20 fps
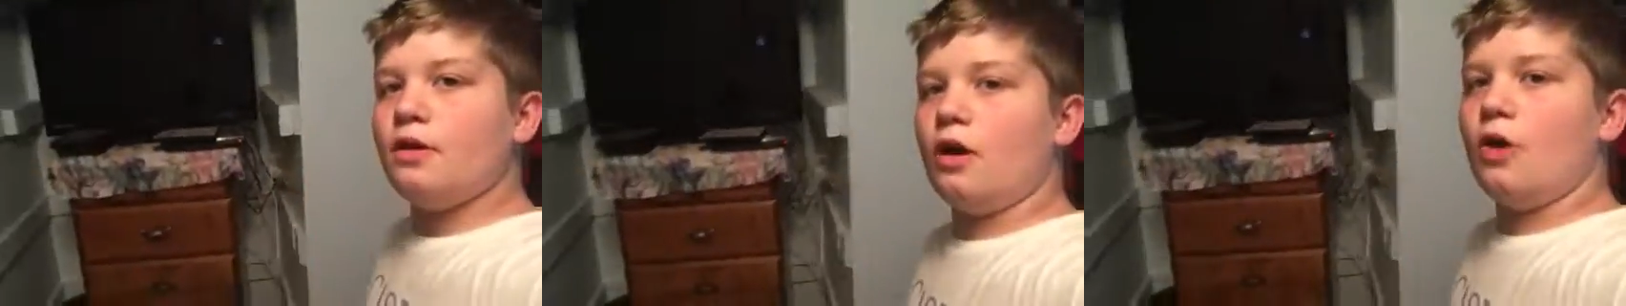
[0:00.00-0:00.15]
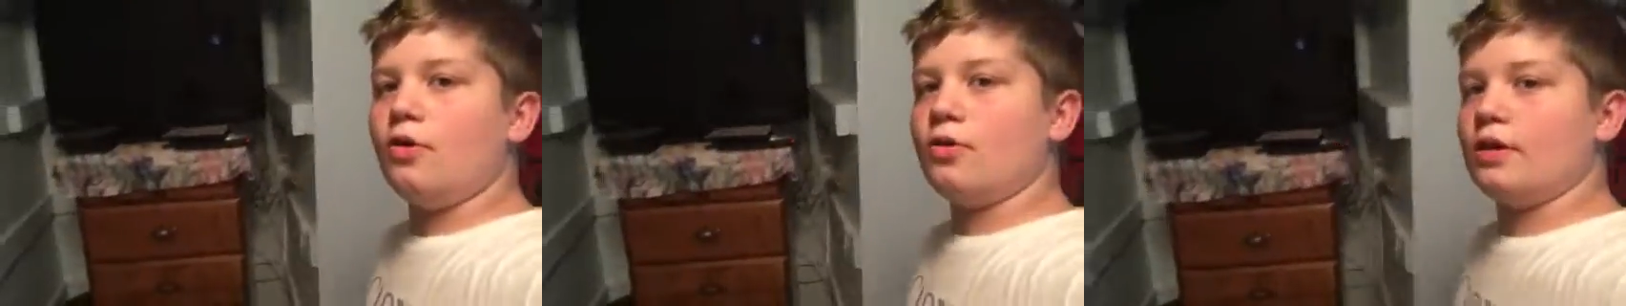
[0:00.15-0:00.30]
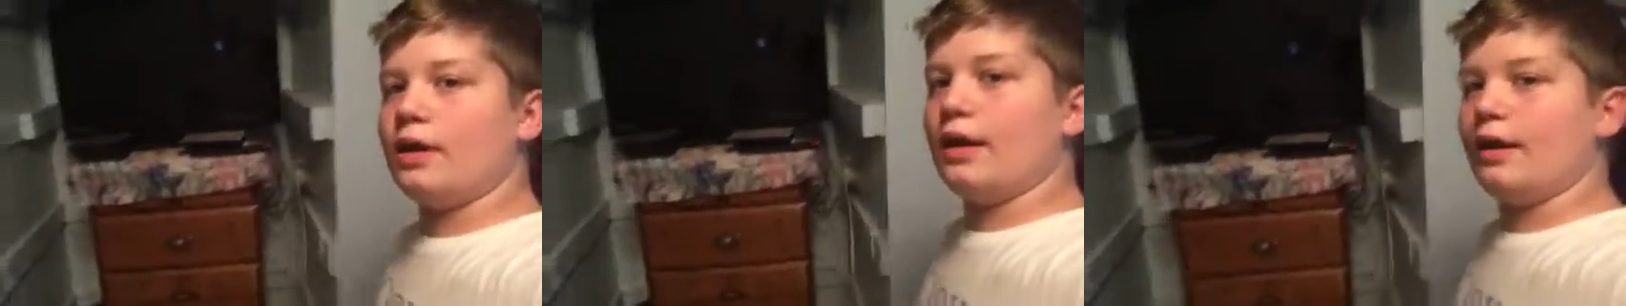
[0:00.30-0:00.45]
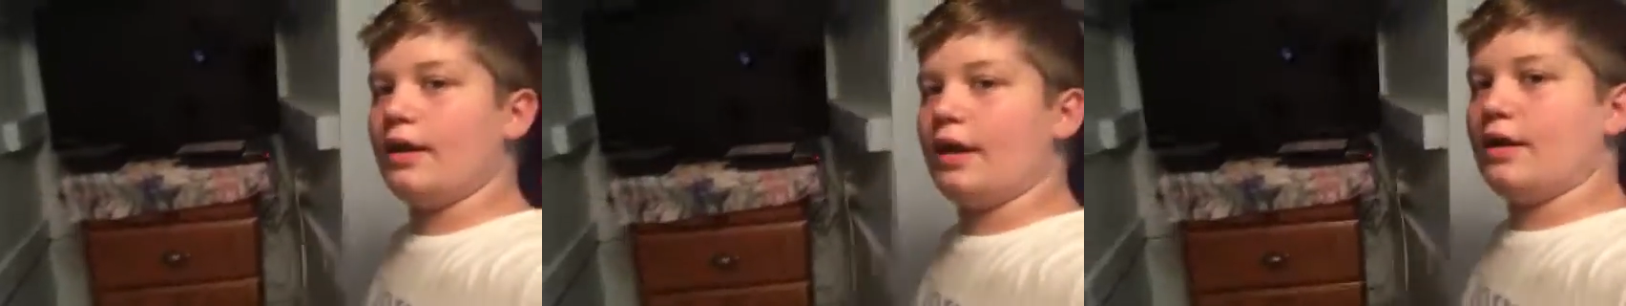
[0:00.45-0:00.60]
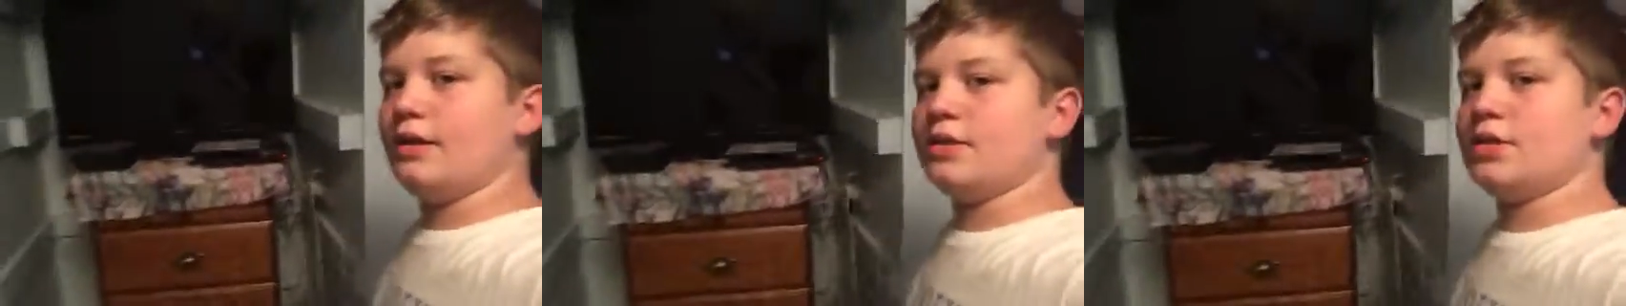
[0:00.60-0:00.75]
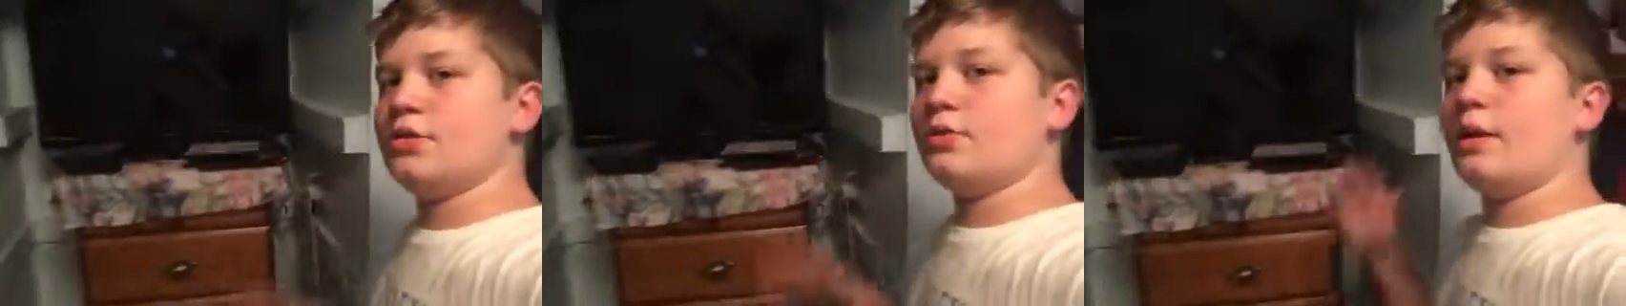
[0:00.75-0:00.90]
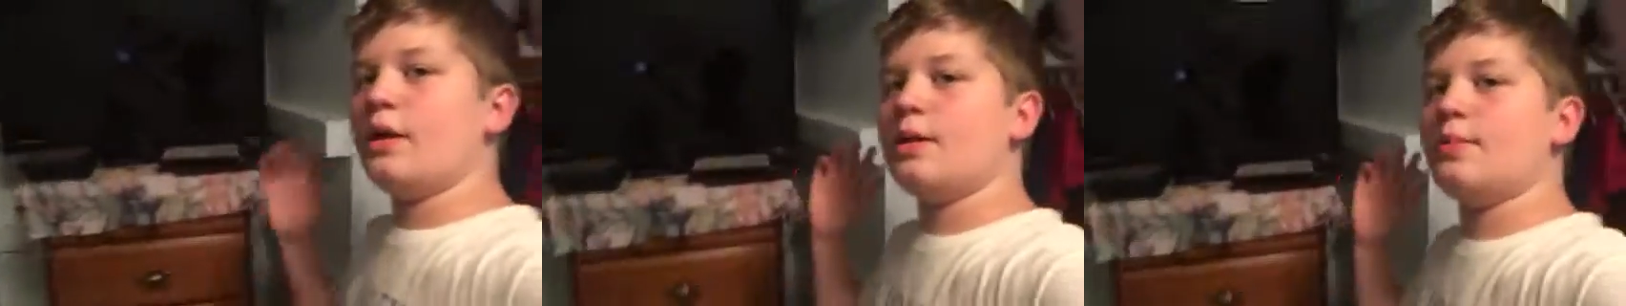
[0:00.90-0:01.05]
Okay,
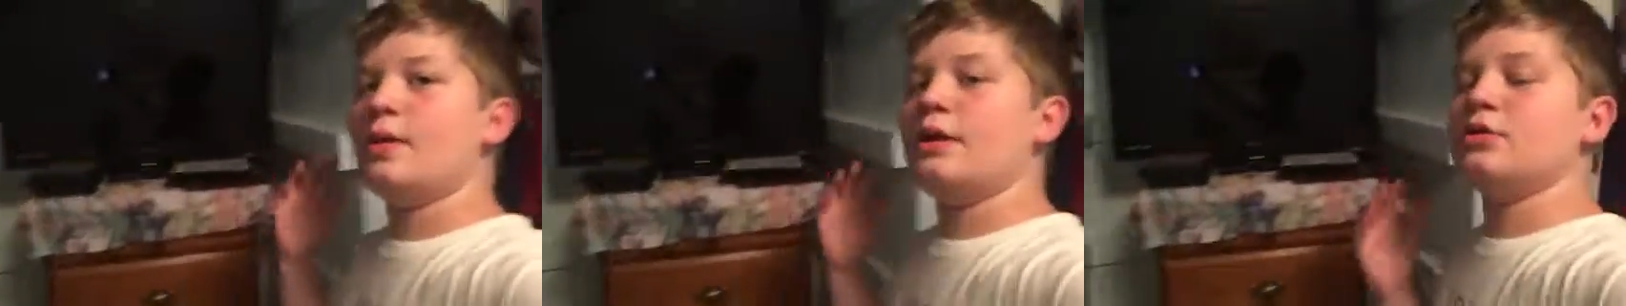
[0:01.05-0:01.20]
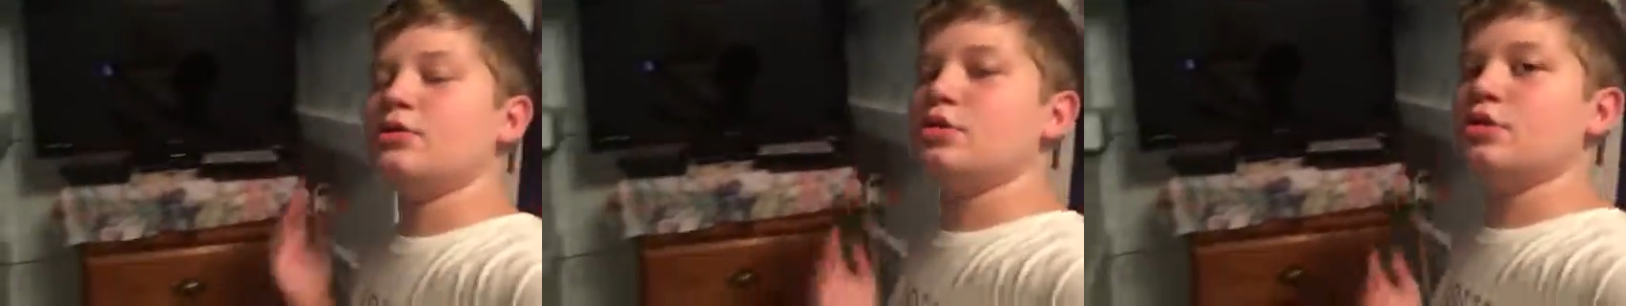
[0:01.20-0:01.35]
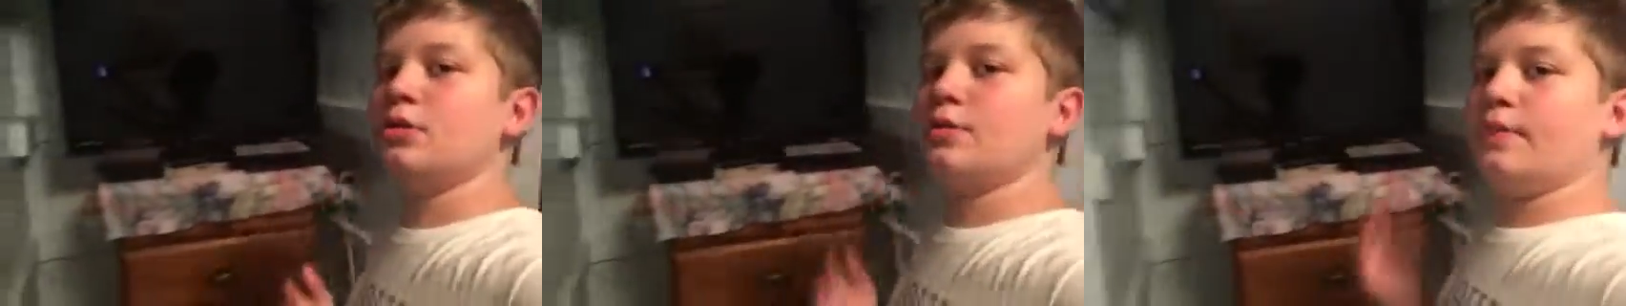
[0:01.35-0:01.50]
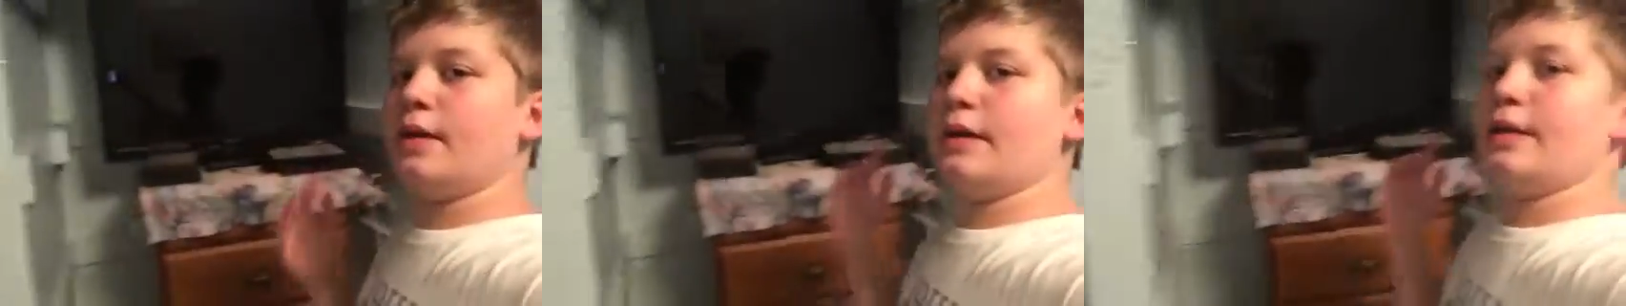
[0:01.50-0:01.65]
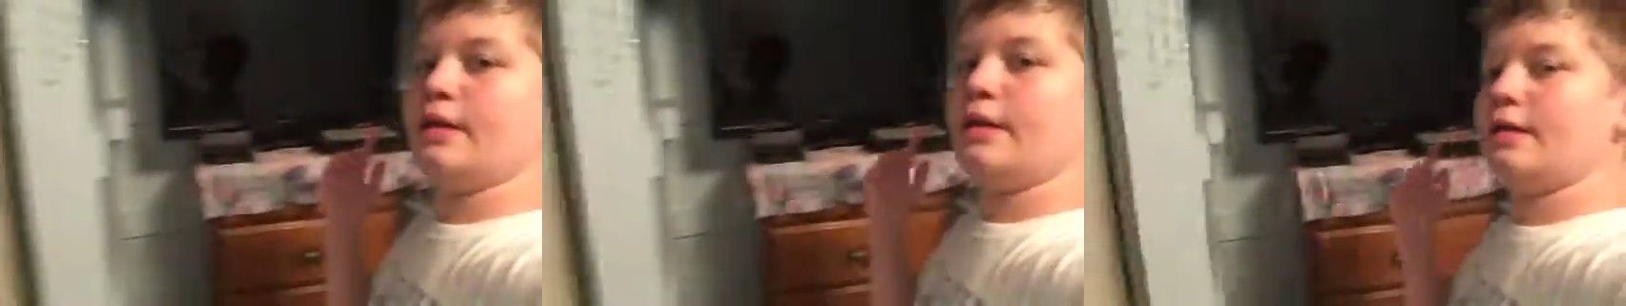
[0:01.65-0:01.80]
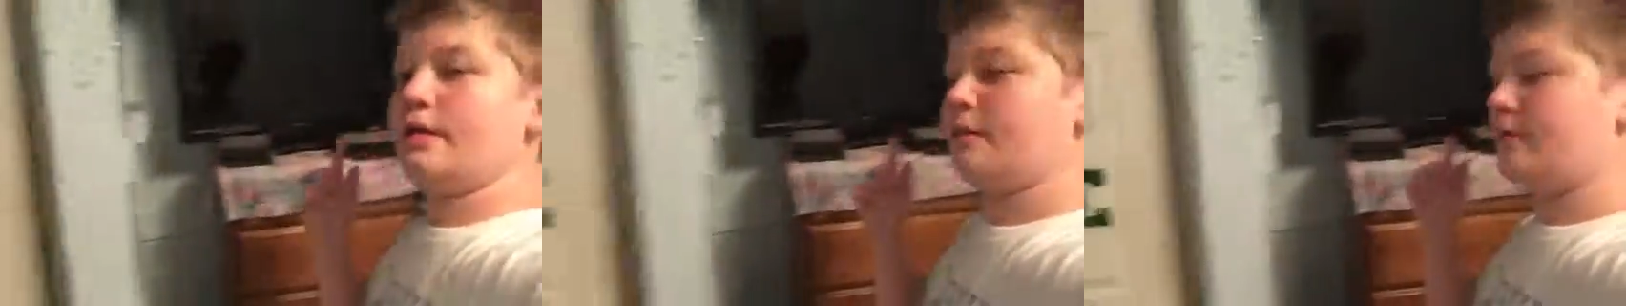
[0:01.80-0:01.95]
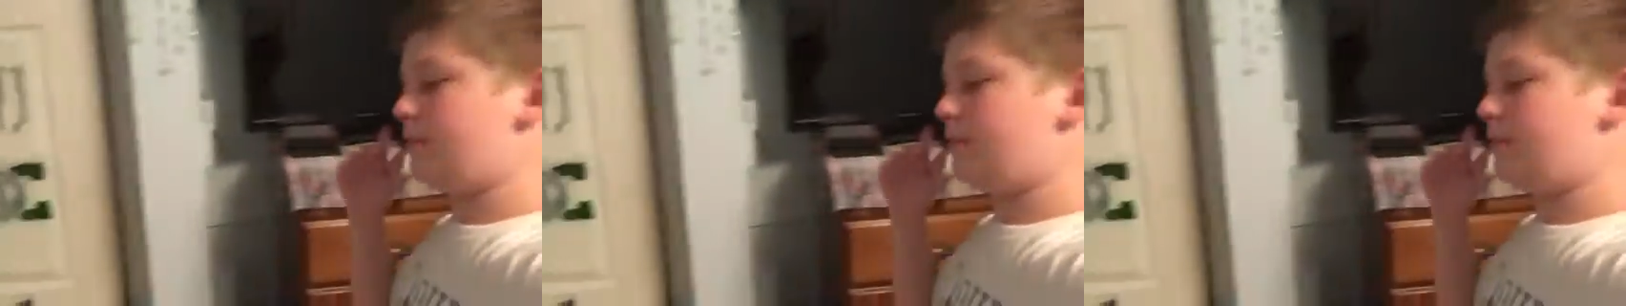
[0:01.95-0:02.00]
guys, so I am actually in my